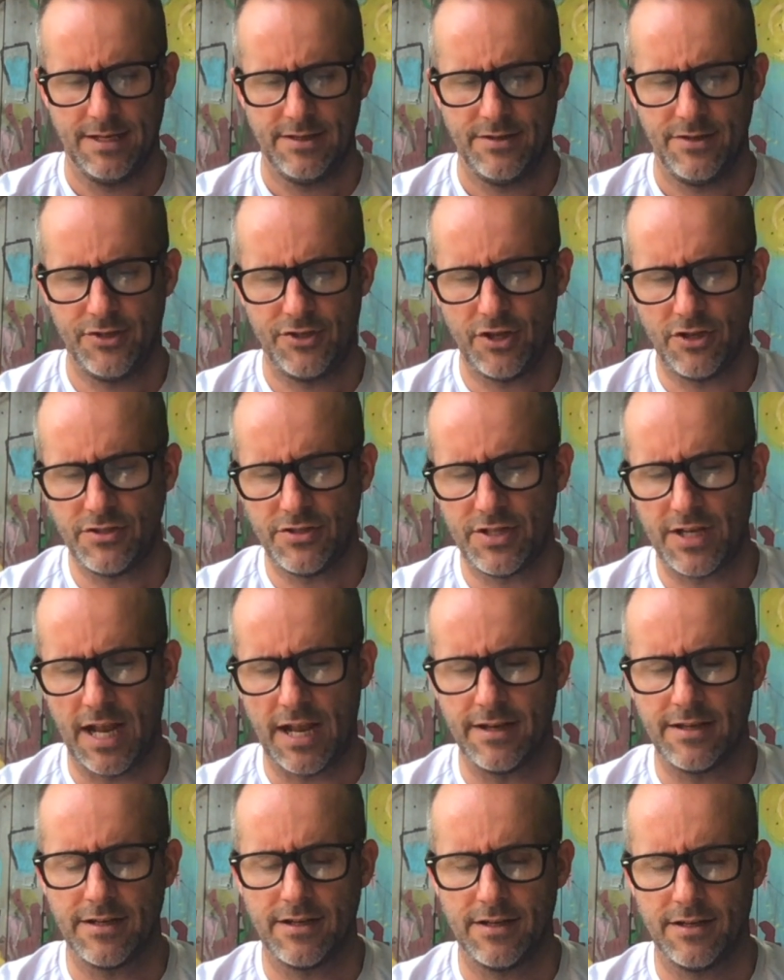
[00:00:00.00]
The judge
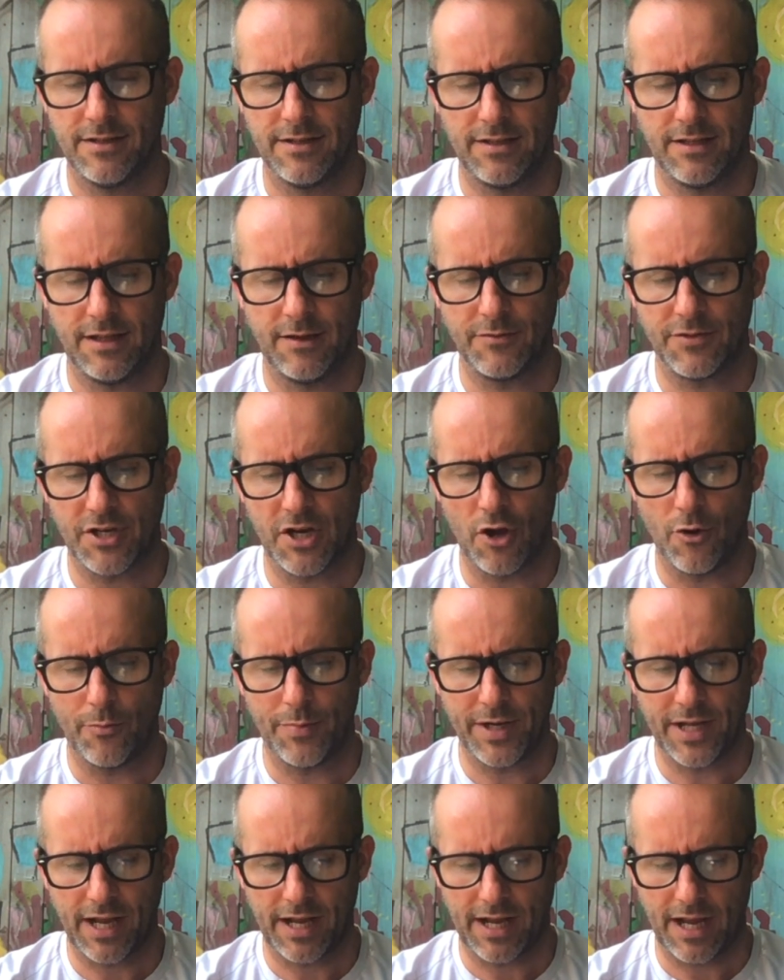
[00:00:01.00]
said that there was an
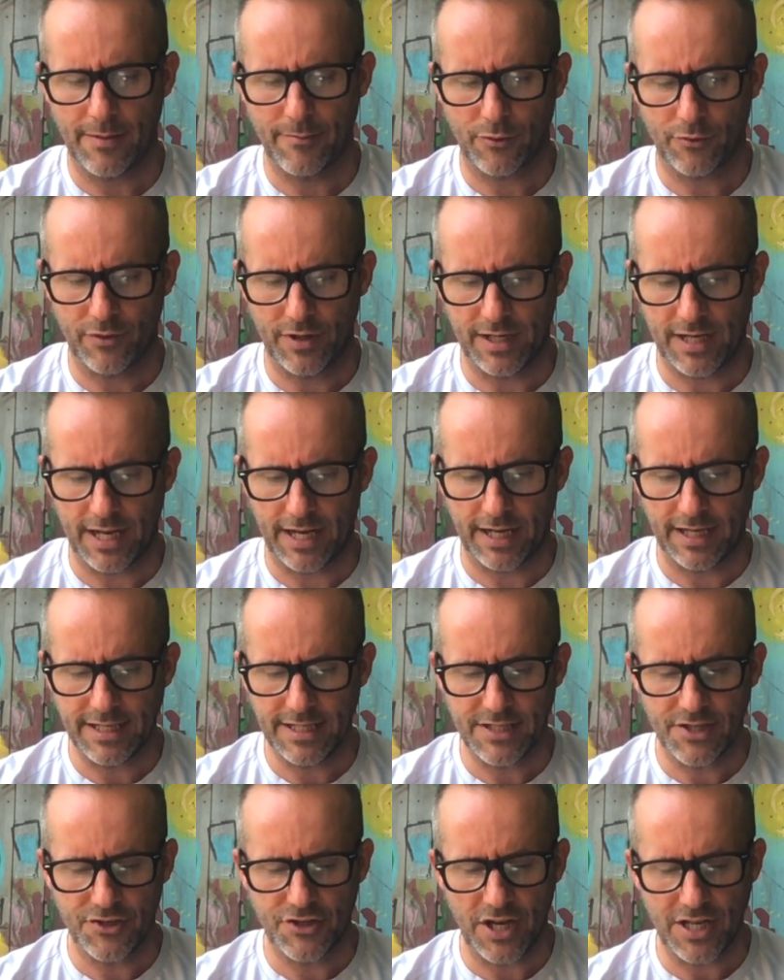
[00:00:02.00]
opening at Camp Green Lake, and he
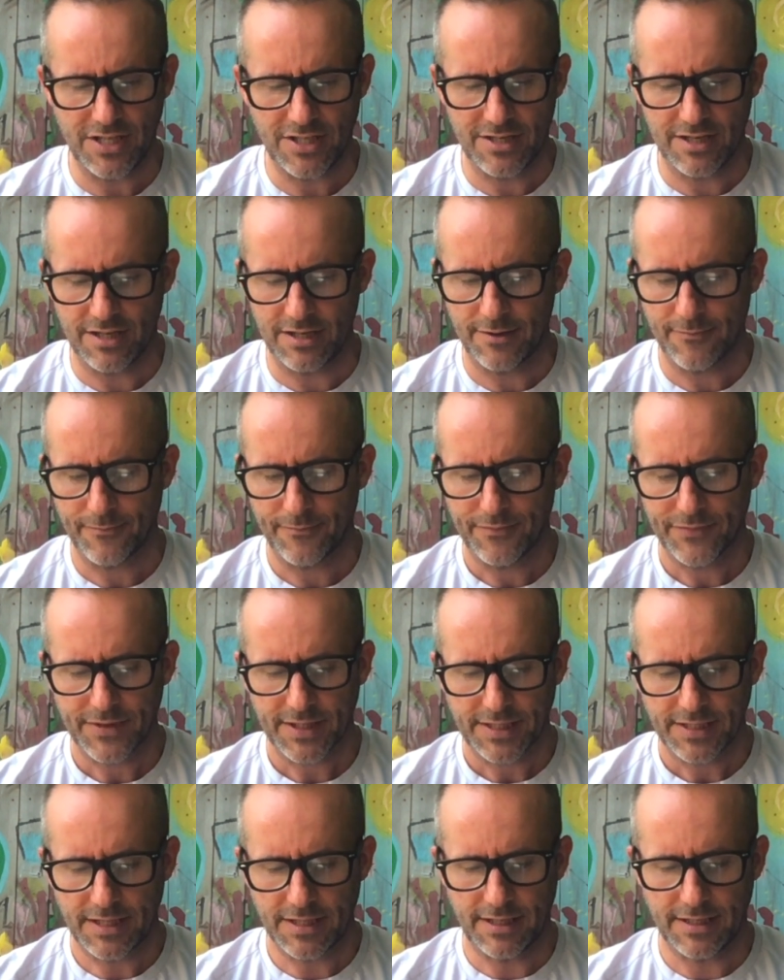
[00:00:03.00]
suggested
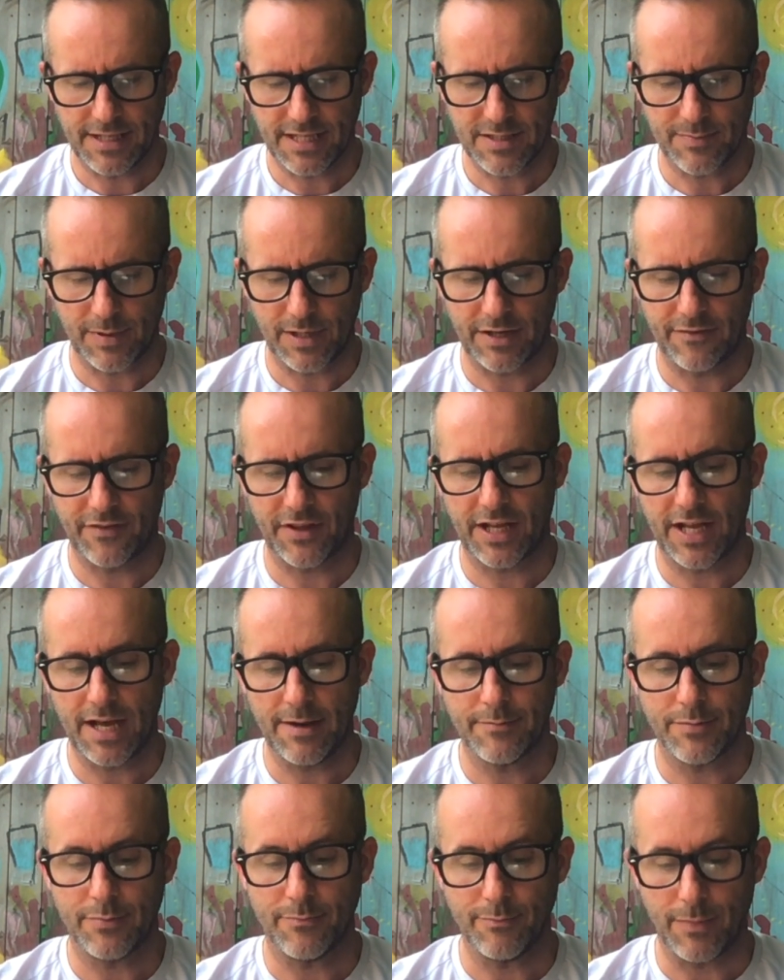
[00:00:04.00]
that the discipline of the
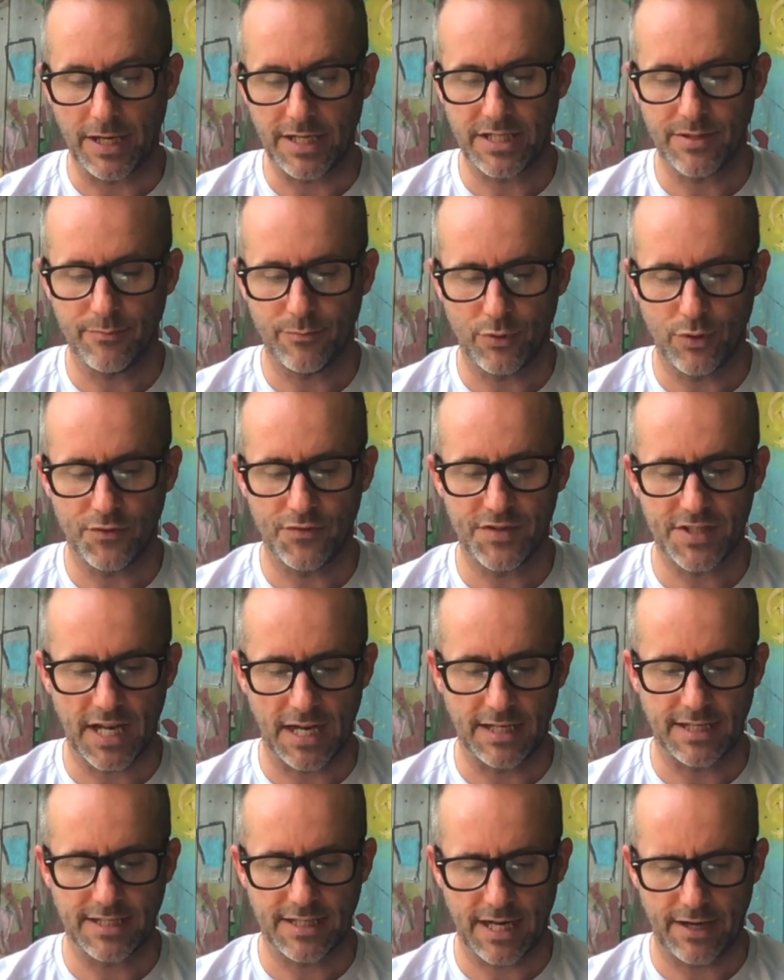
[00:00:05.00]
camp might improve
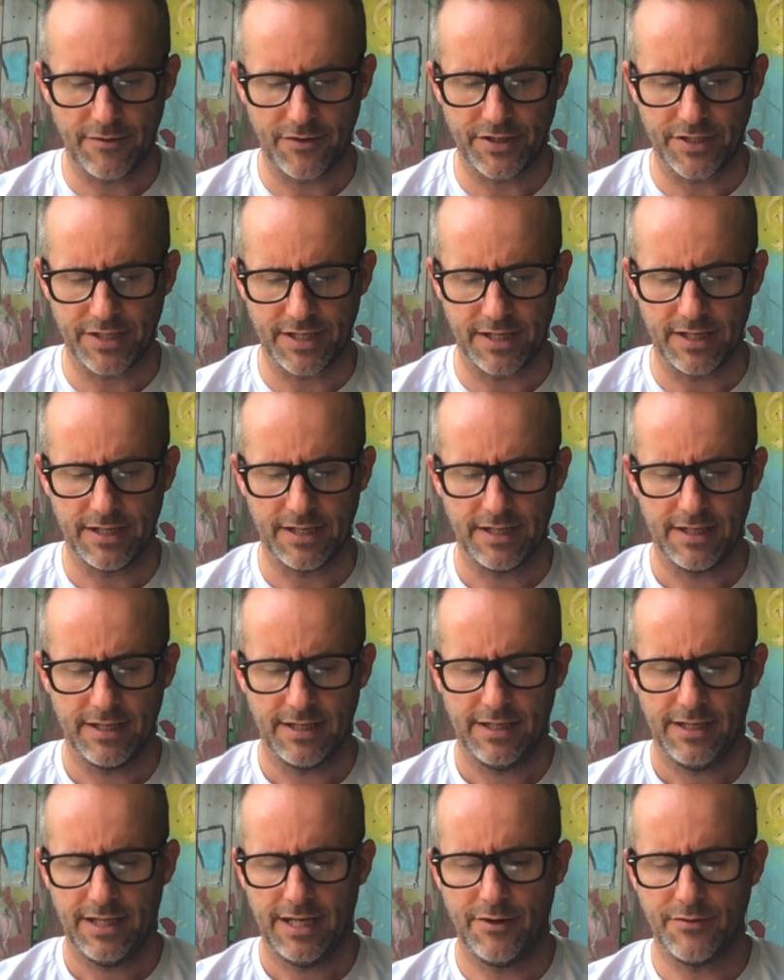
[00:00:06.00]
Stanley's character.
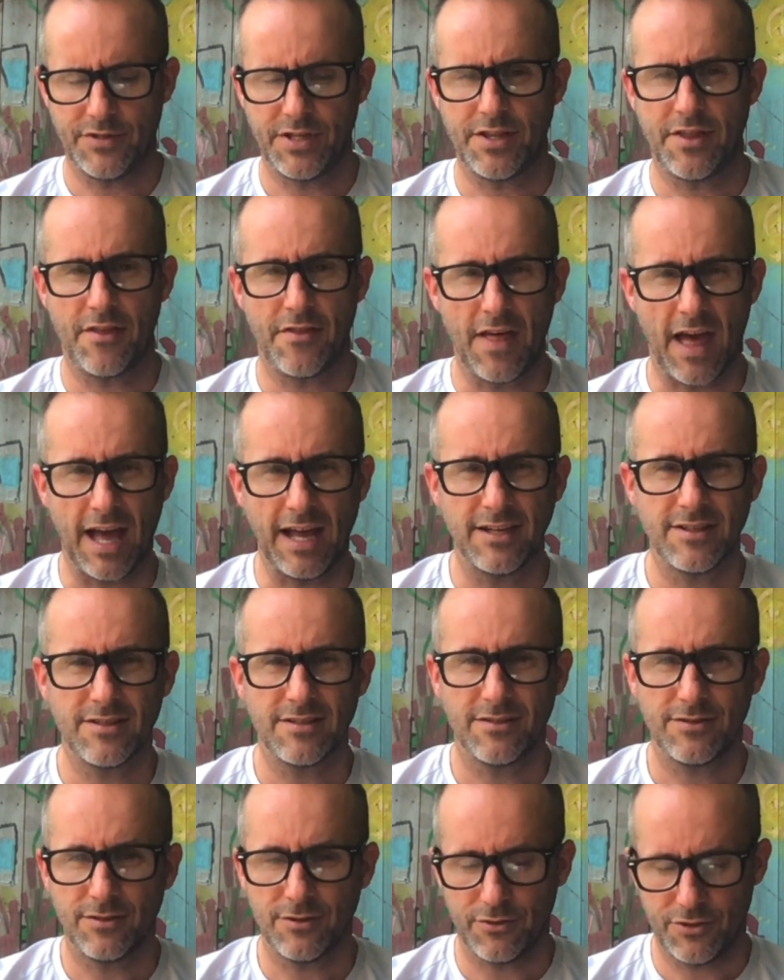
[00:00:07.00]
It was either that
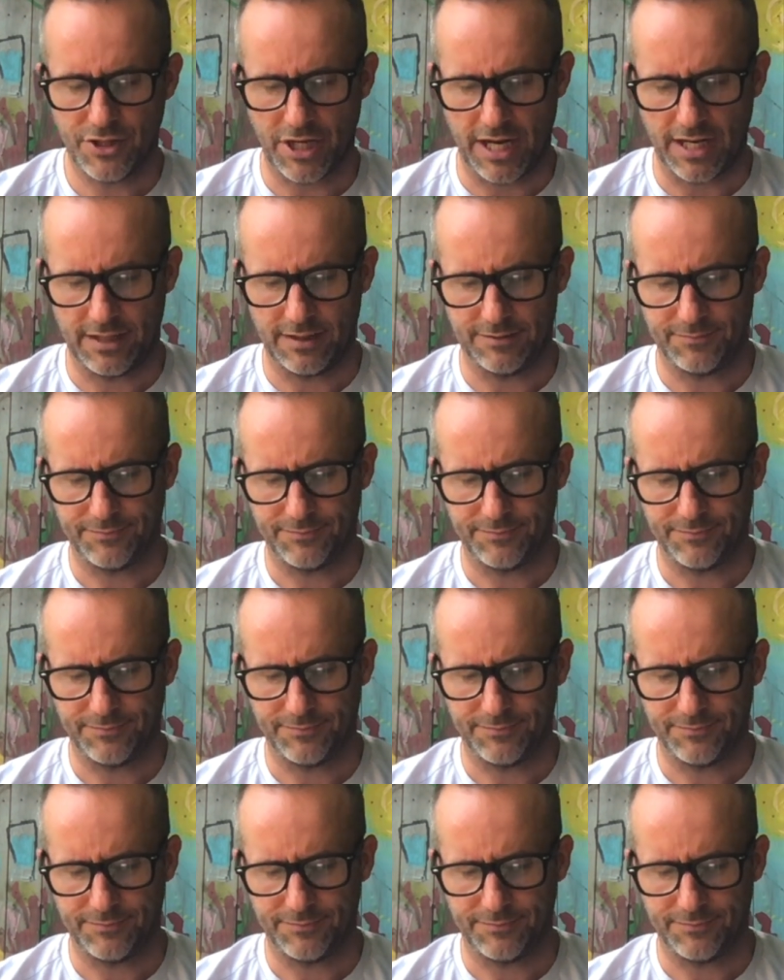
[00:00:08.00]
or jail.